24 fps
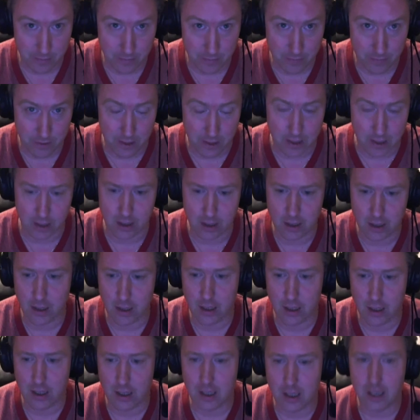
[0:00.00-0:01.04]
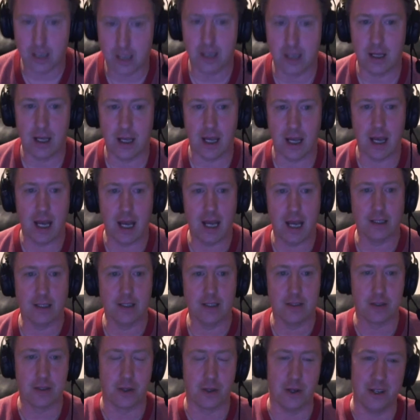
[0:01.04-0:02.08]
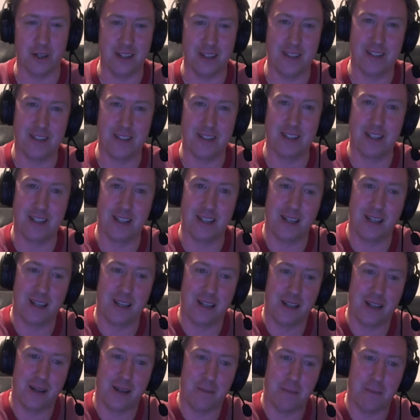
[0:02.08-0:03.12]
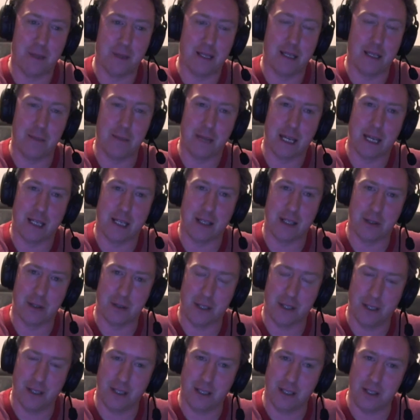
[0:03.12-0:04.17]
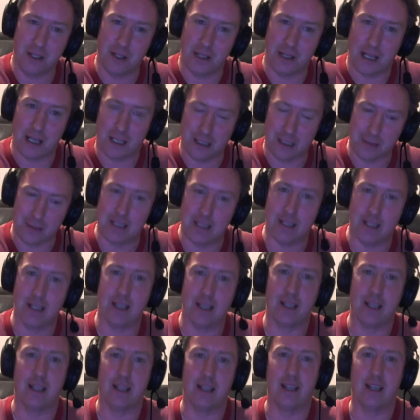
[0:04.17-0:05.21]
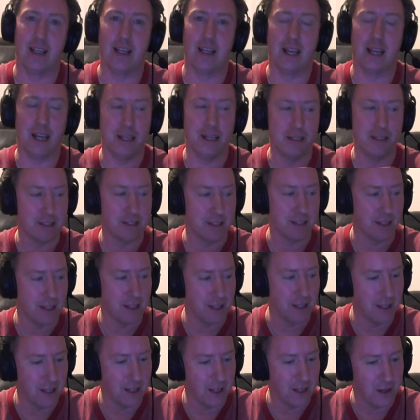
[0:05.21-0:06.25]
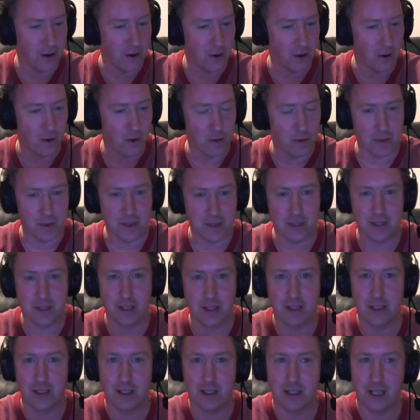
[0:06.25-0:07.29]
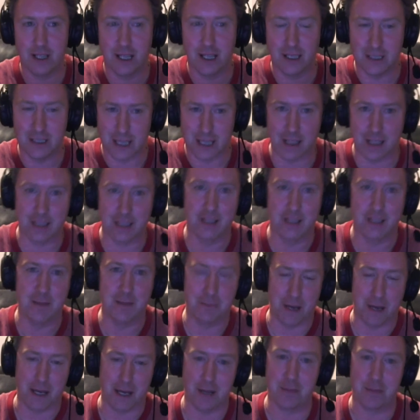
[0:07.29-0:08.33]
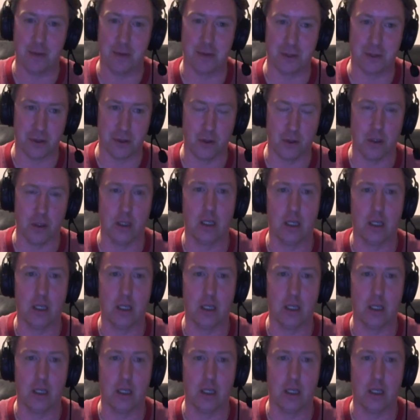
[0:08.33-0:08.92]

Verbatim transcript: Right? Alex Jones piggybacking on your argument is almost exactly comparable to